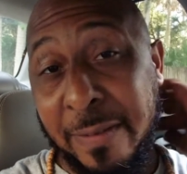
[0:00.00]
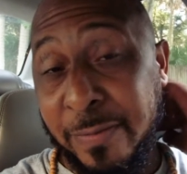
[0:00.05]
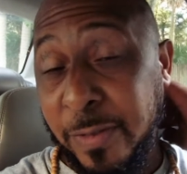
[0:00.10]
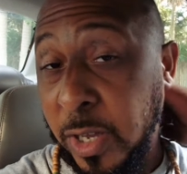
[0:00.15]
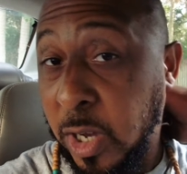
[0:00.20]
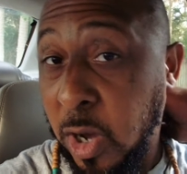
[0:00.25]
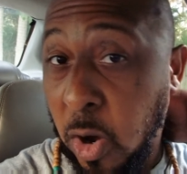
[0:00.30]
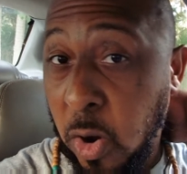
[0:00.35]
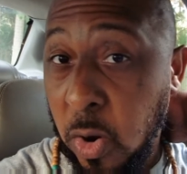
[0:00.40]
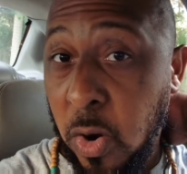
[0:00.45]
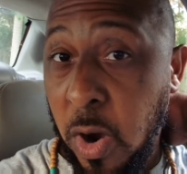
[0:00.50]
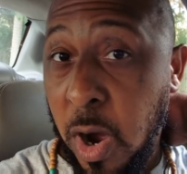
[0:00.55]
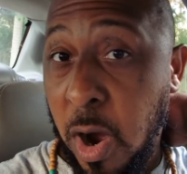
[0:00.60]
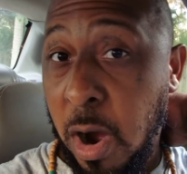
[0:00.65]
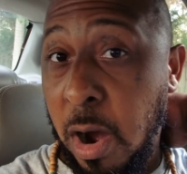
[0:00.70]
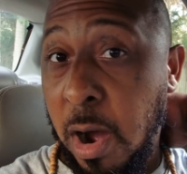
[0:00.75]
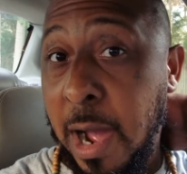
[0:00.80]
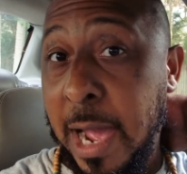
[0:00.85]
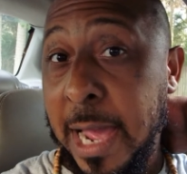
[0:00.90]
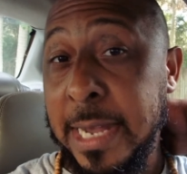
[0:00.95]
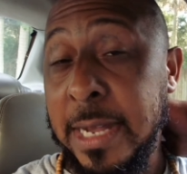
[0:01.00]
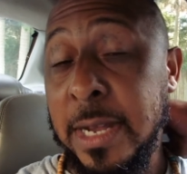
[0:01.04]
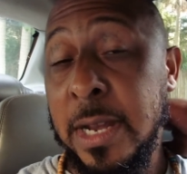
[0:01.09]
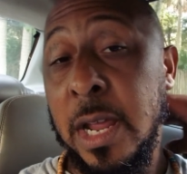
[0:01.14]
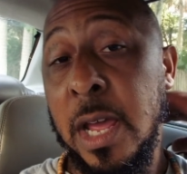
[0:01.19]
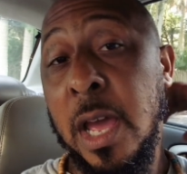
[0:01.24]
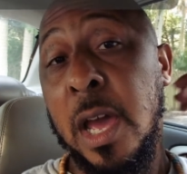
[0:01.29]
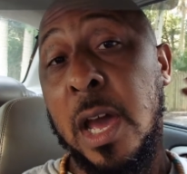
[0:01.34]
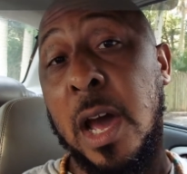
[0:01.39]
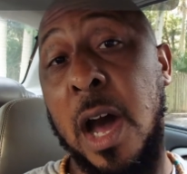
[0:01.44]
go on
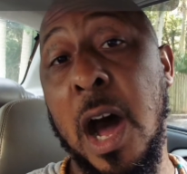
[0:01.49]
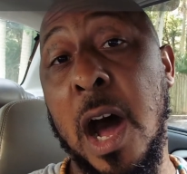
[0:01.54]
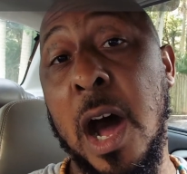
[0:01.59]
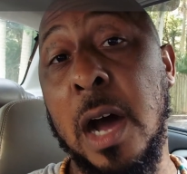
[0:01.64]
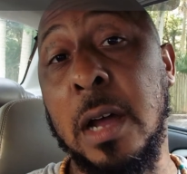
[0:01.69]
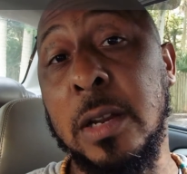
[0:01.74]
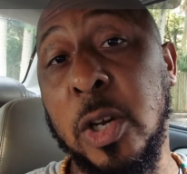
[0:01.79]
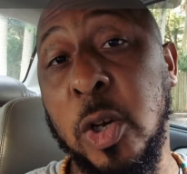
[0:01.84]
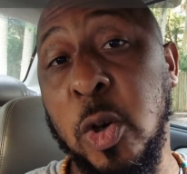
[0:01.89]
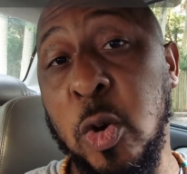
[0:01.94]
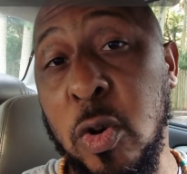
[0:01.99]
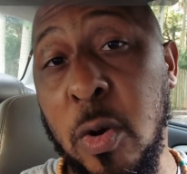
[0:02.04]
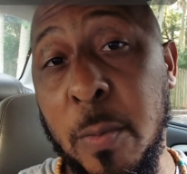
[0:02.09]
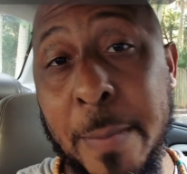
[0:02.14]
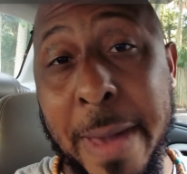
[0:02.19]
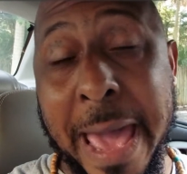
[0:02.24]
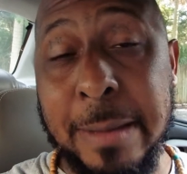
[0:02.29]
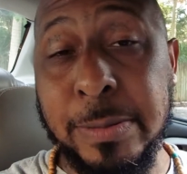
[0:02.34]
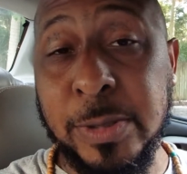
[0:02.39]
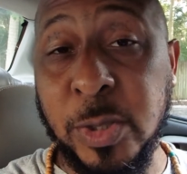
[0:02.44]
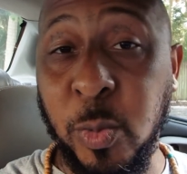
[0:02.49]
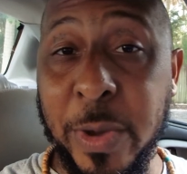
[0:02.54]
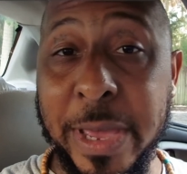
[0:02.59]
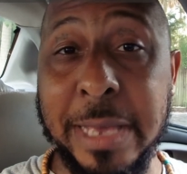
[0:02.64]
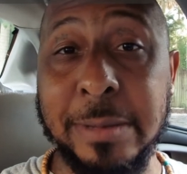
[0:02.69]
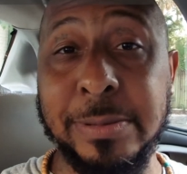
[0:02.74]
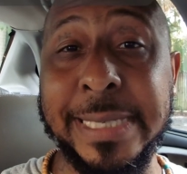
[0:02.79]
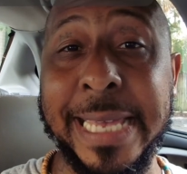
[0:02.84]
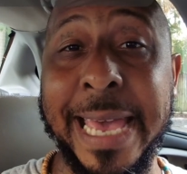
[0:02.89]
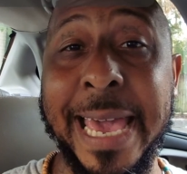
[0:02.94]
the Google Maps
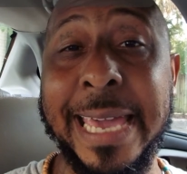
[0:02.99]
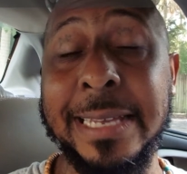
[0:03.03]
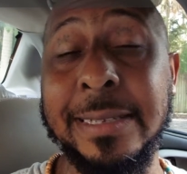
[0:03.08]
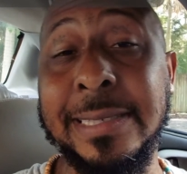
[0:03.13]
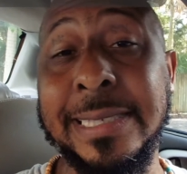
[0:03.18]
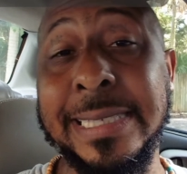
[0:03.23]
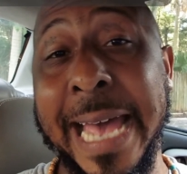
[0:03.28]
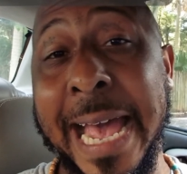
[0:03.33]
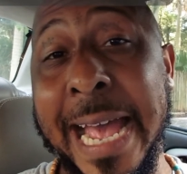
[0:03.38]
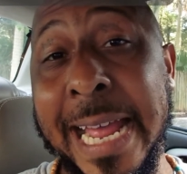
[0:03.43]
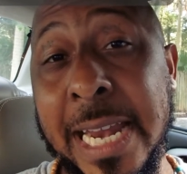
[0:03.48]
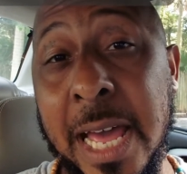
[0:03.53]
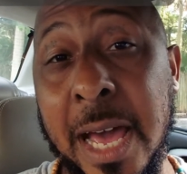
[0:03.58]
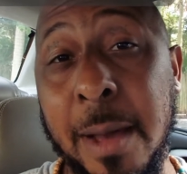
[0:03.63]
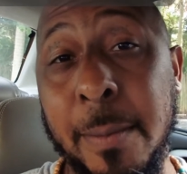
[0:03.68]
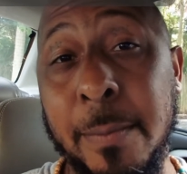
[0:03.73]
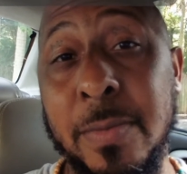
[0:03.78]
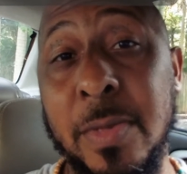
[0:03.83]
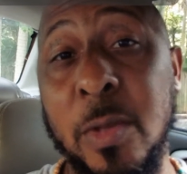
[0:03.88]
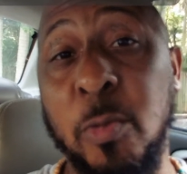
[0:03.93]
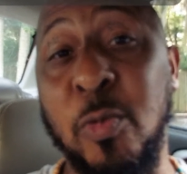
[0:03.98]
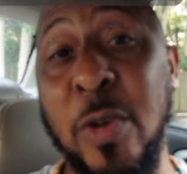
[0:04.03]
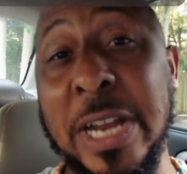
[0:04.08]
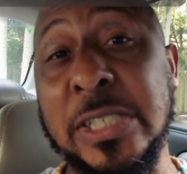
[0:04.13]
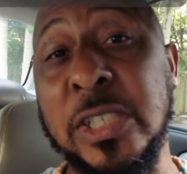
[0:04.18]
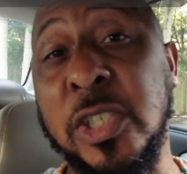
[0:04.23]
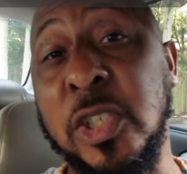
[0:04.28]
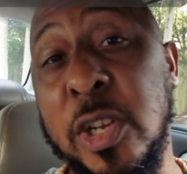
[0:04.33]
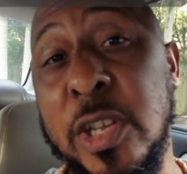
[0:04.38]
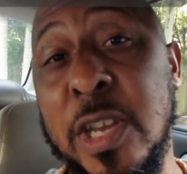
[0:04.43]
website, sign up,
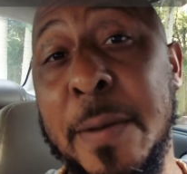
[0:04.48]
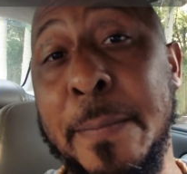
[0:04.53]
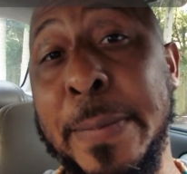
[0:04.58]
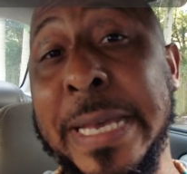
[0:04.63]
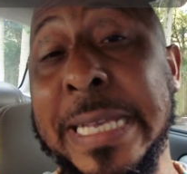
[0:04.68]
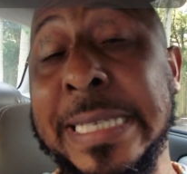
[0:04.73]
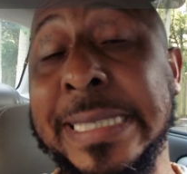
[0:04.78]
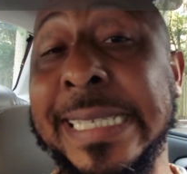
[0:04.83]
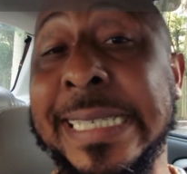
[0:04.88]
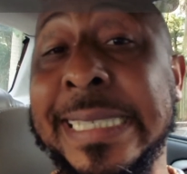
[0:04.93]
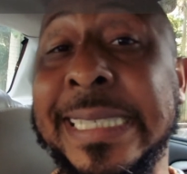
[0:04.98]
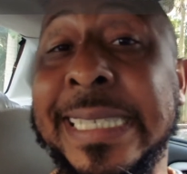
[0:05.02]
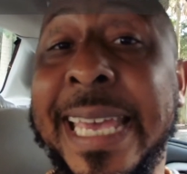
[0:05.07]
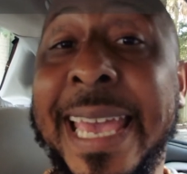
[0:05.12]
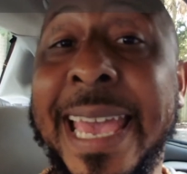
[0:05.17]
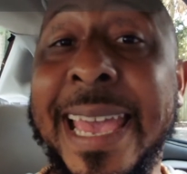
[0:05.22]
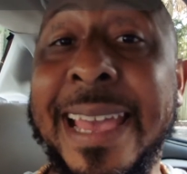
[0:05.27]
register your business.